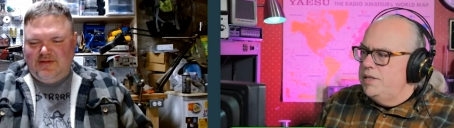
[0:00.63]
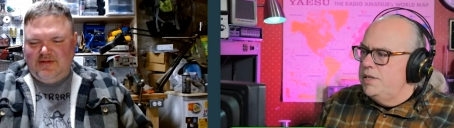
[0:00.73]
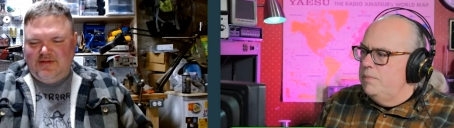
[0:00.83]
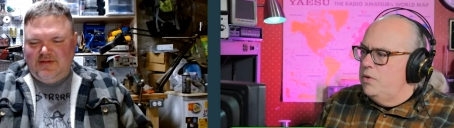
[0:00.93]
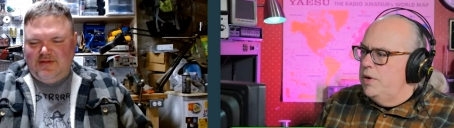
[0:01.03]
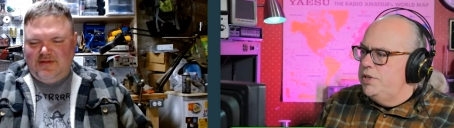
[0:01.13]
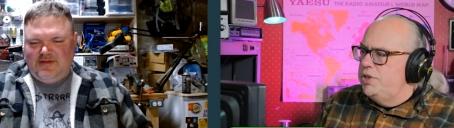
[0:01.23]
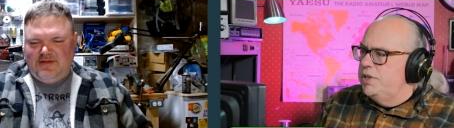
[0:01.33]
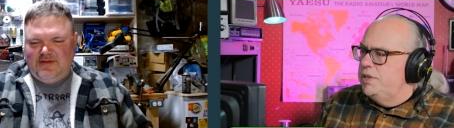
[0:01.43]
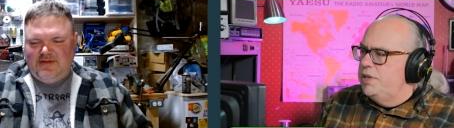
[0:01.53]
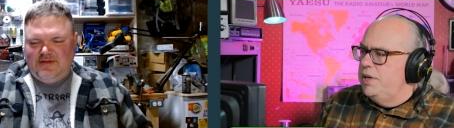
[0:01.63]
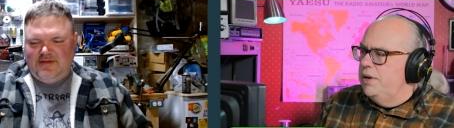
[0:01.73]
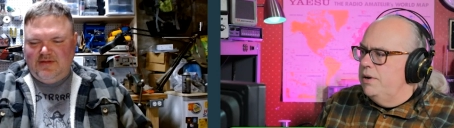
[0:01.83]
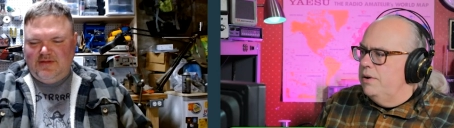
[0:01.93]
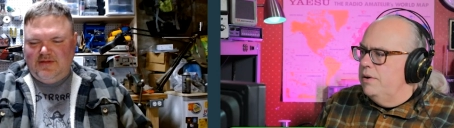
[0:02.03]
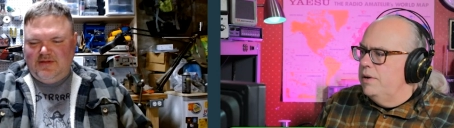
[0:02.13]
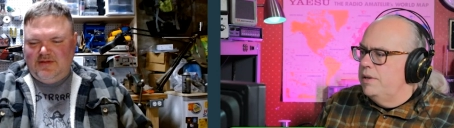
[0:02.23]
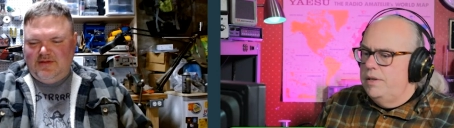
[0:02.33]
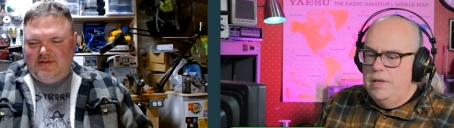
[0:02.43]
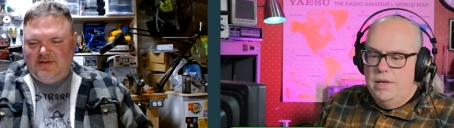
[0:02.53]
Speaker 1: some questions here.
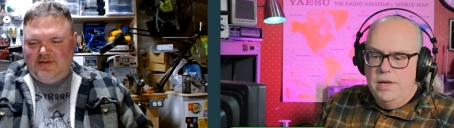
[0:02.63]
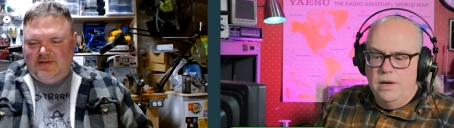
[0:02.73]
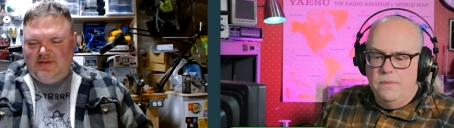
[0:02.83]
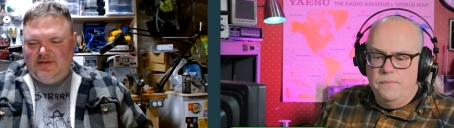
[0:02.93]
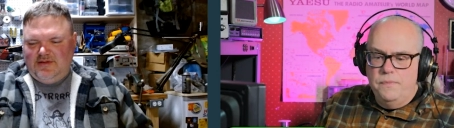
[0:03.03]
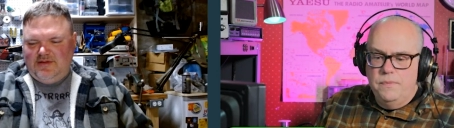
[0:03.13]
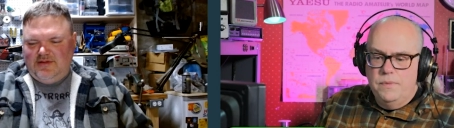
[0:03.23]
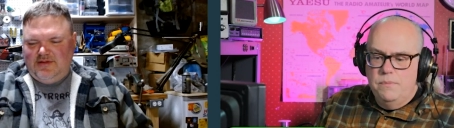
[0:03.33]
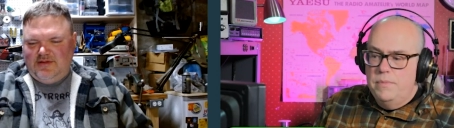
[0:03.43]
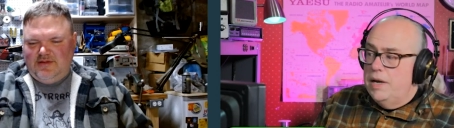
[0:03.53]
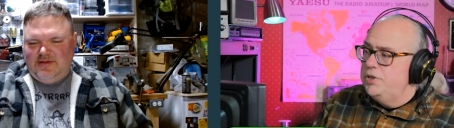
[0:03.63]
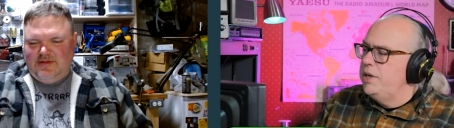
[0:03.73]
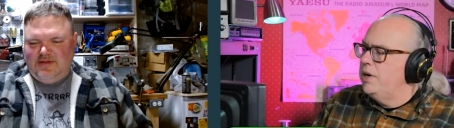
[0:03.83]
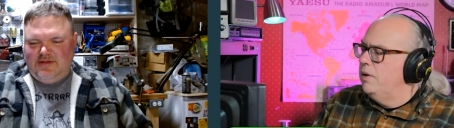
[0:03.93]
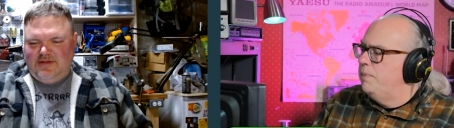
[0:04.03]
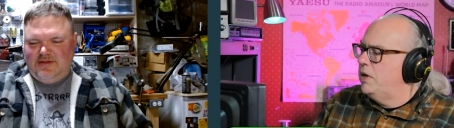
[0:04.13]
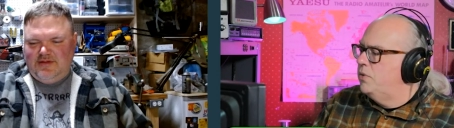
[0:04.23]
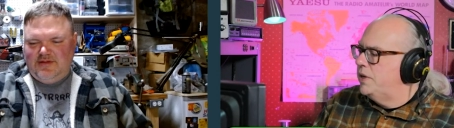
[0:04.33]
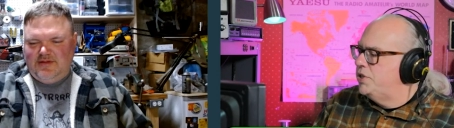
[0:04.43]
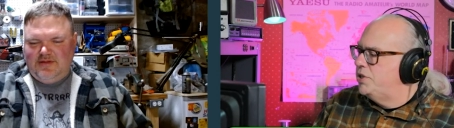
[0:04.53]
The um, magic carpet
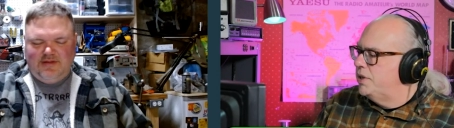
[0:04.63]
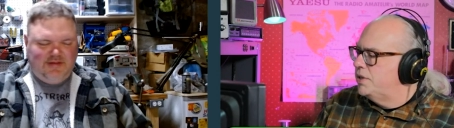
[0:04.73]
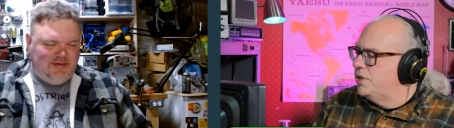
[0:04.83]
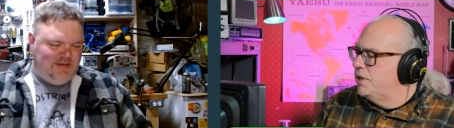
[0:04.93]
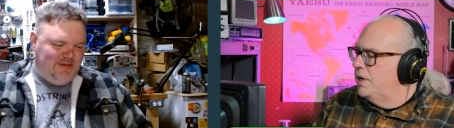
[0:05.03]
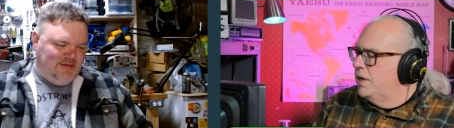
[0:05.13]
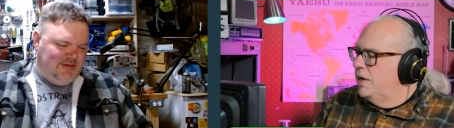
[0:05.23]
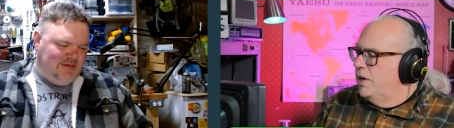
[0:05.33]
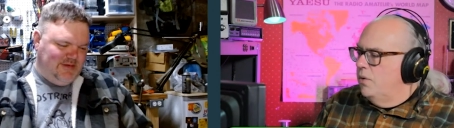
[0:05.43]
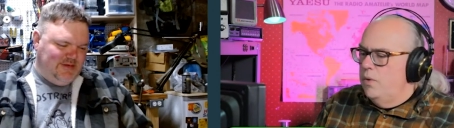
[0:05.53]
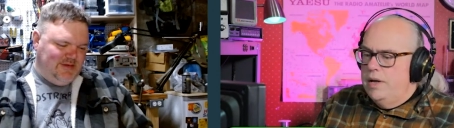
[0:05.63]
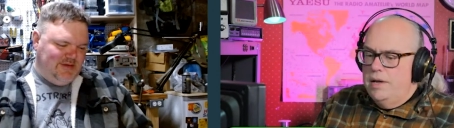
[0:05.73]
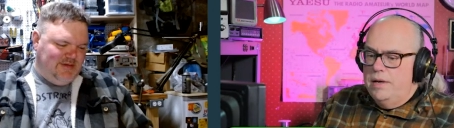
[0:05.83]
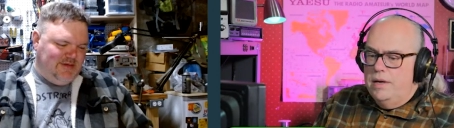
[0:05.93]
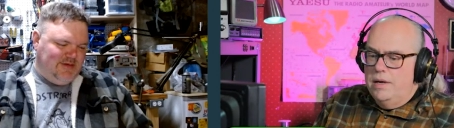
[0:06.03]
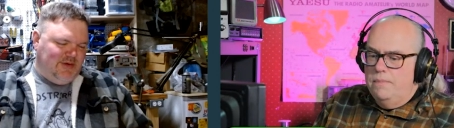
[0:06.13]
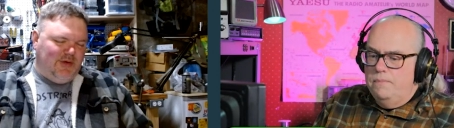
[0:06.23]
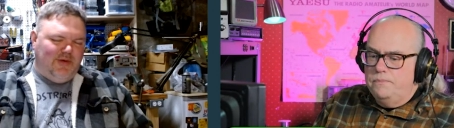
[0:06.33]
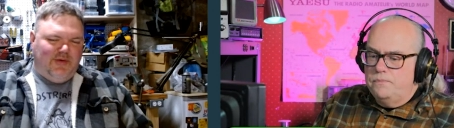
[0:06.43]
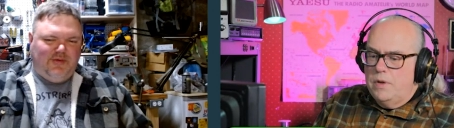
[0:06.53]
questions. When um,
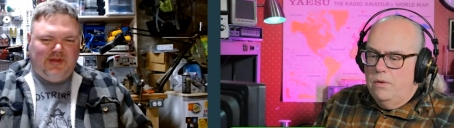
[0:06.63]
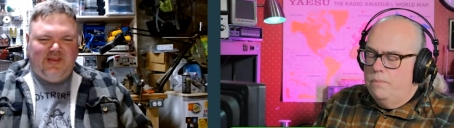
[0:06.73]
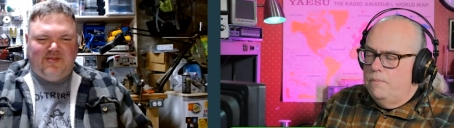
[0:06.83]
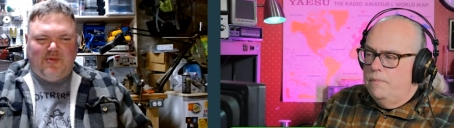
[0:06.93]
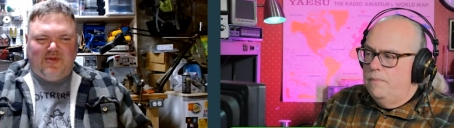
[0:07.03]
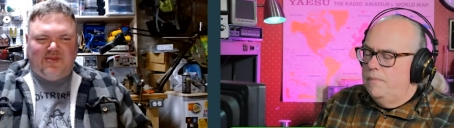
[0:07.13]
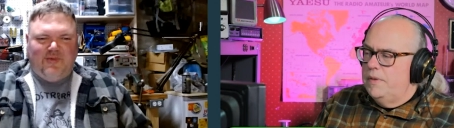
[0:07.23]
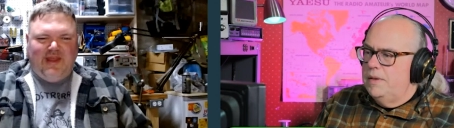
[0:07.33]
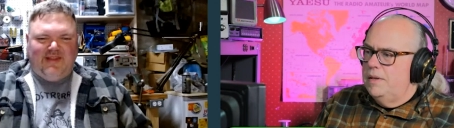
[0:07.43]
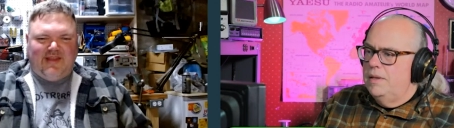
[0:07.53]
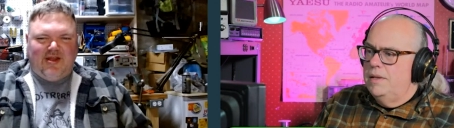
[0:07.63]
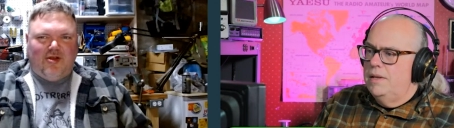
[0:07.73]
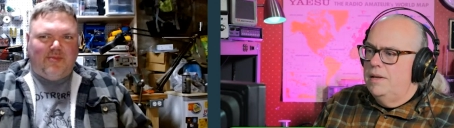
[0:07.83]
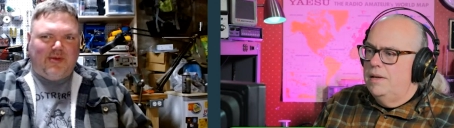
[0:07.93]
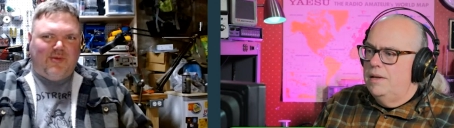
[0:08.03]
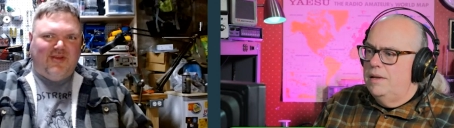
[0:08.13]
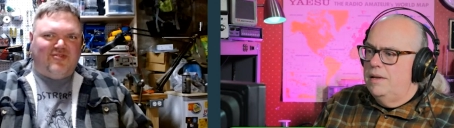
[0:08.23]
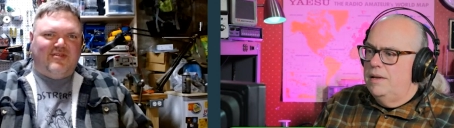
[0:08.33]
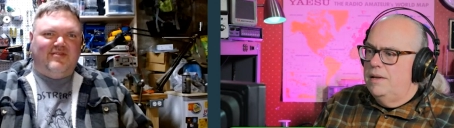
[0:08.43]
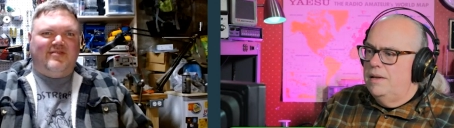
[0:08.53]
Speaker 2: holy you know, smokes, we get the carpet
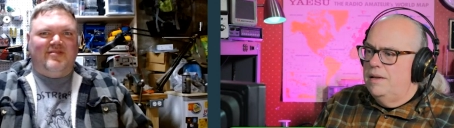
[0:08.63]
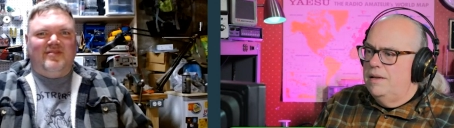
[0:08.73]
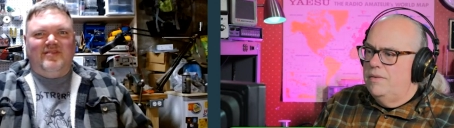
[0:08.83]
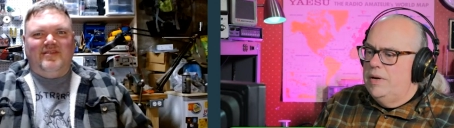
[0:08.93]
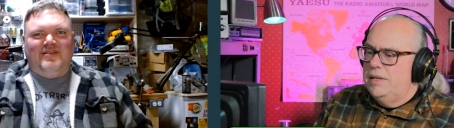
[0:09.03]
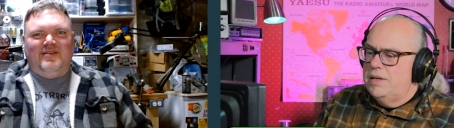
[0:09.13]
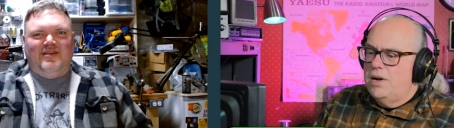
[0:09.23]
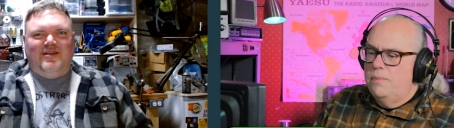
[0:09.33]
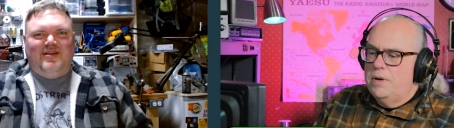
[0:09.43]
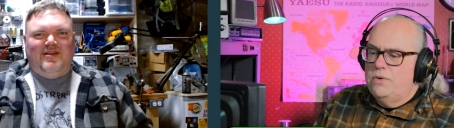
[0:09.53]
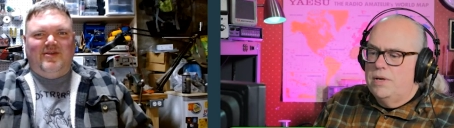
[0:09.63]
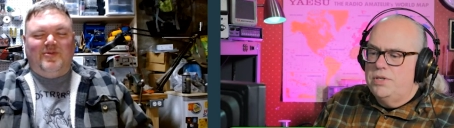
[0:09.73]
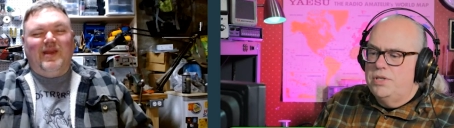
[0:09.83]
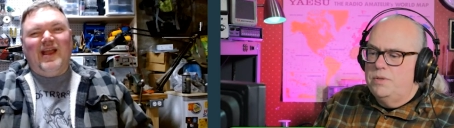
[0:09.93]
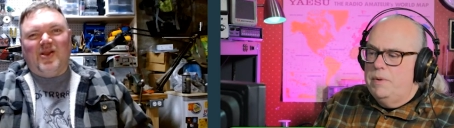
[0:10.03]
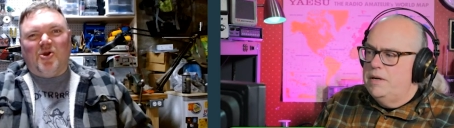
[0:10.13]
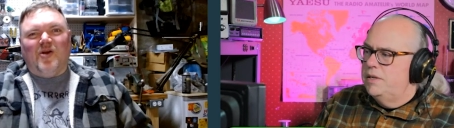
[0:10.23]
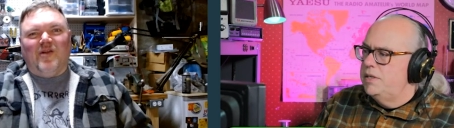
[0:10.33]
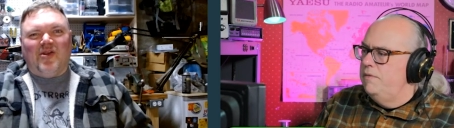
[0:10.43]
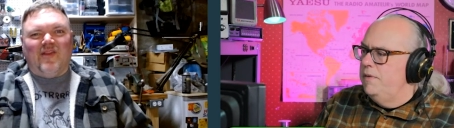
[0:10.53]
questions.
Speaker 1: We got the carpet questions we because
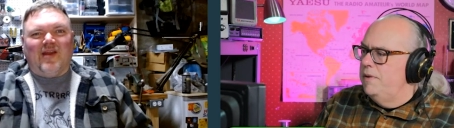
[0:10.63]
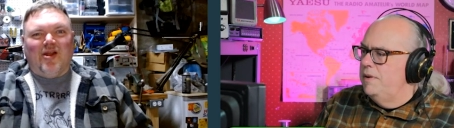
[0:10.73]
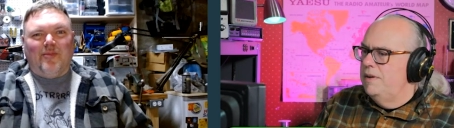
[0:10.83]
got out on the